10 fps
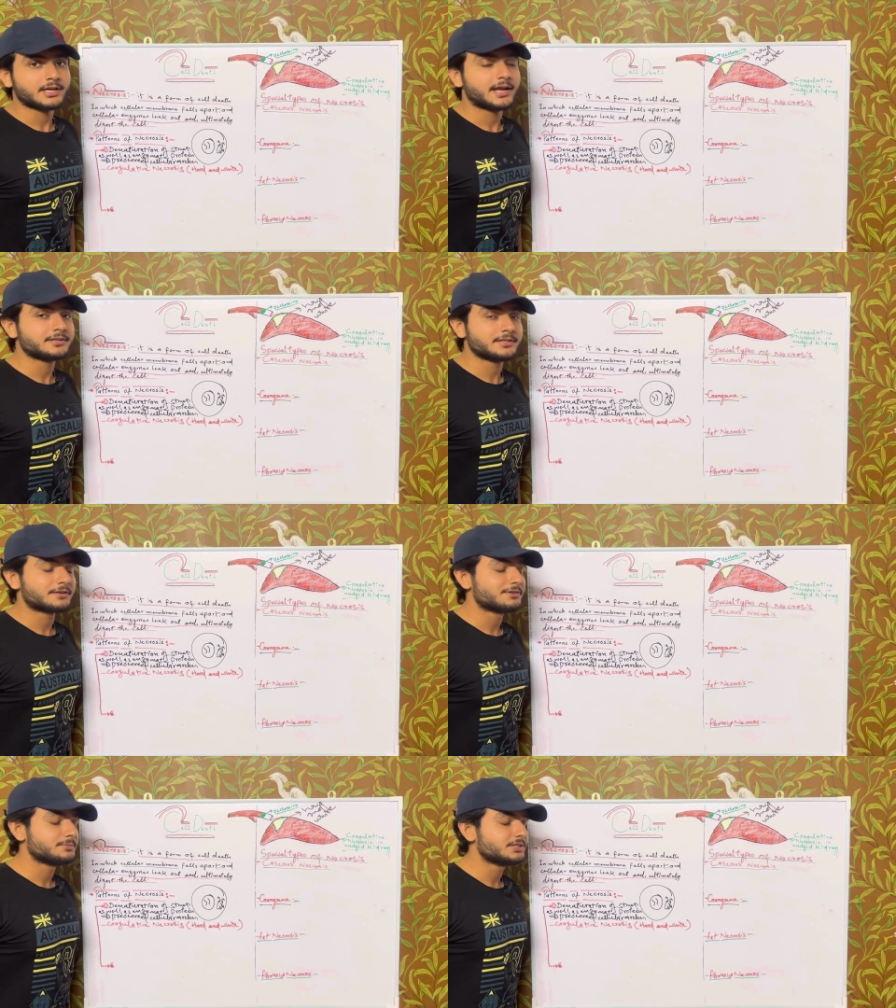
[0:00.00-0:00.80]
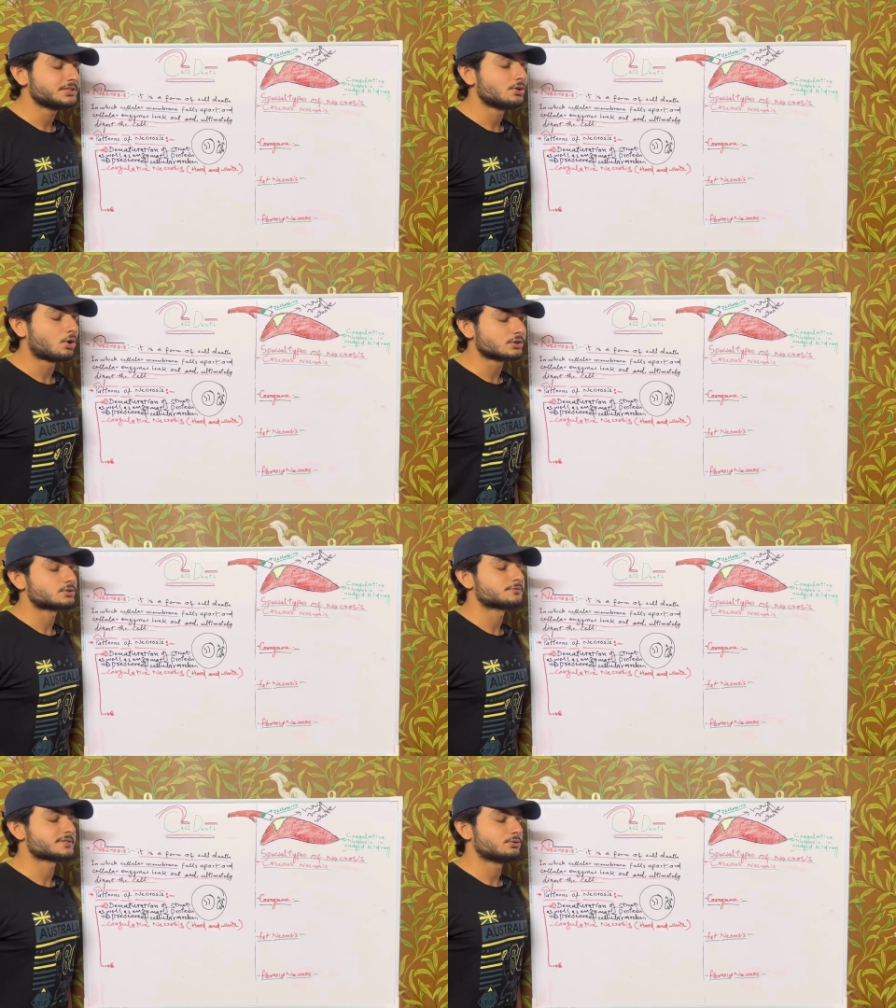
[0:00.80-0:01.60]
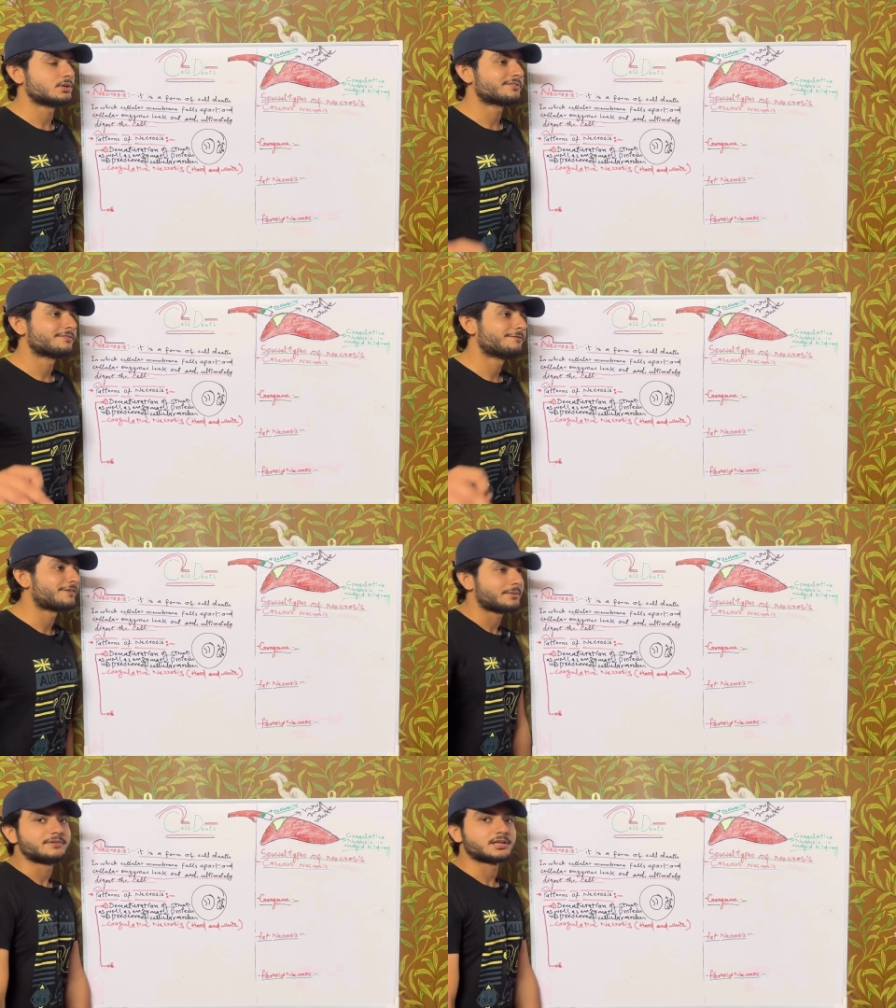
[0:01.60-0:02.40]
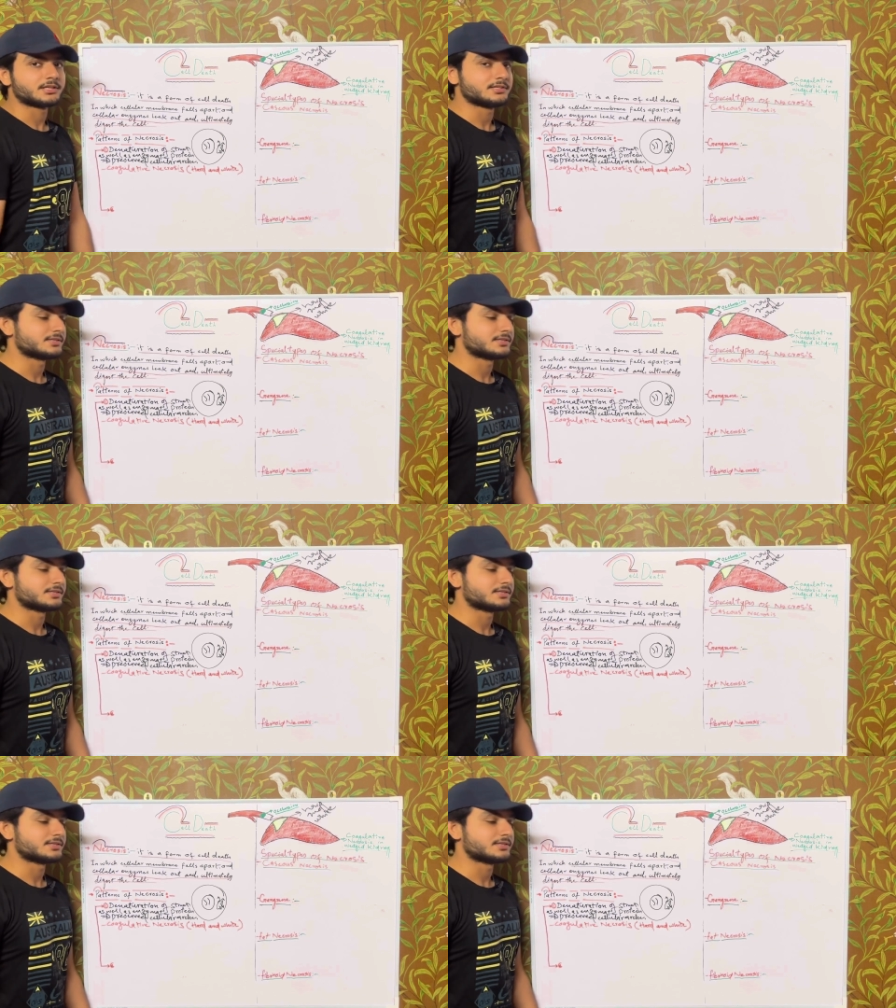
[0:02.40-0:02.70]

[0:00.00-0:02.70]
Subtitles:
and there will be the loss of cellular framework in